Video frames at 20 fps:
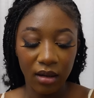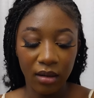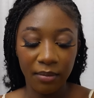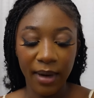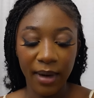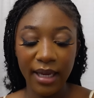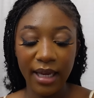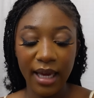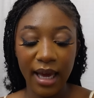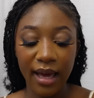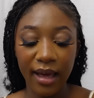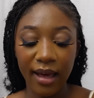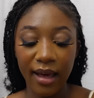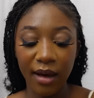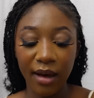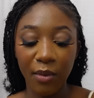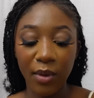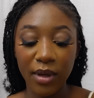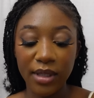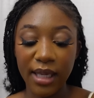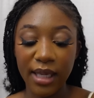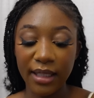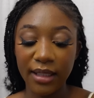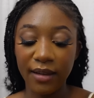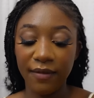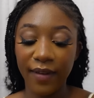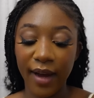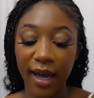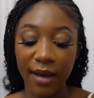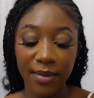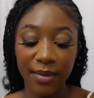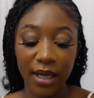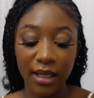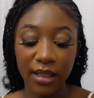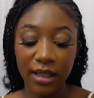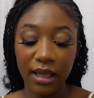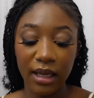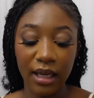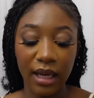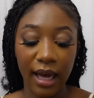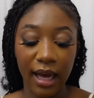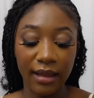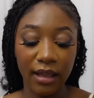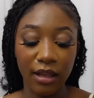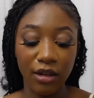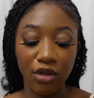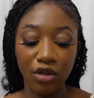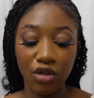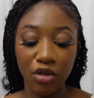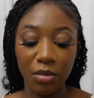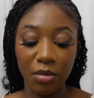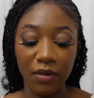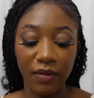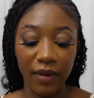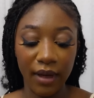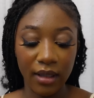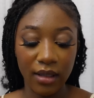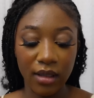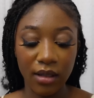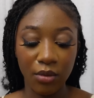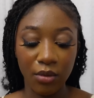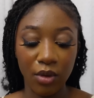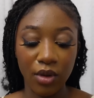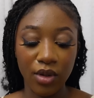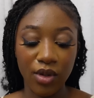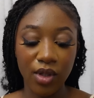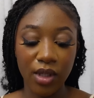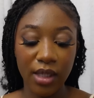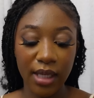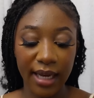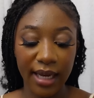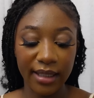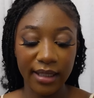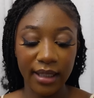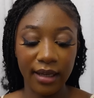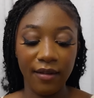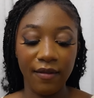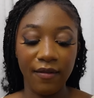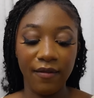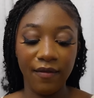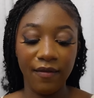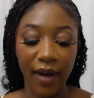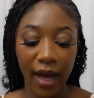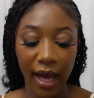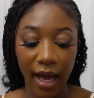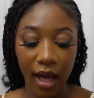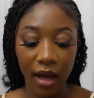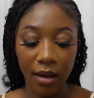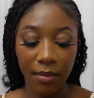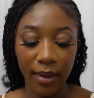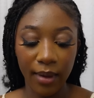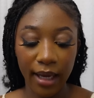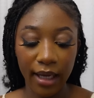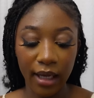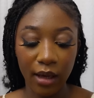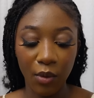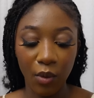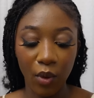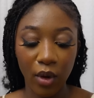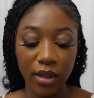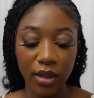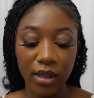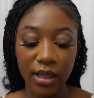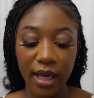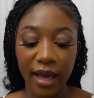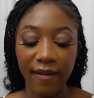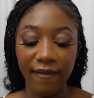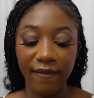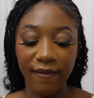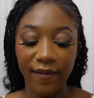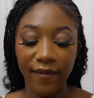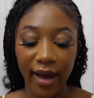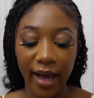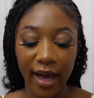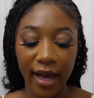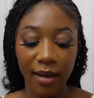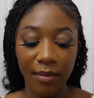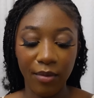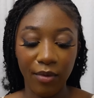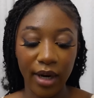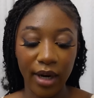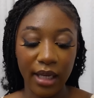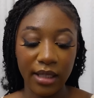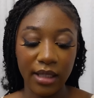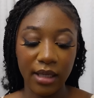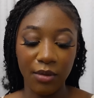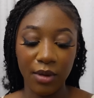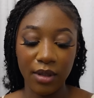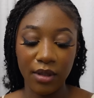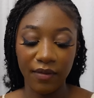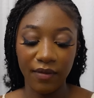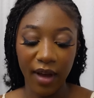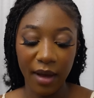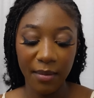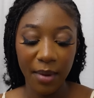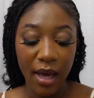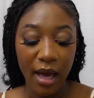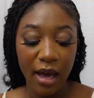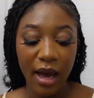but yeah it was such a vibe yesterday at the youtube event it was such a vibe like it was a vibe when i say it was a vibe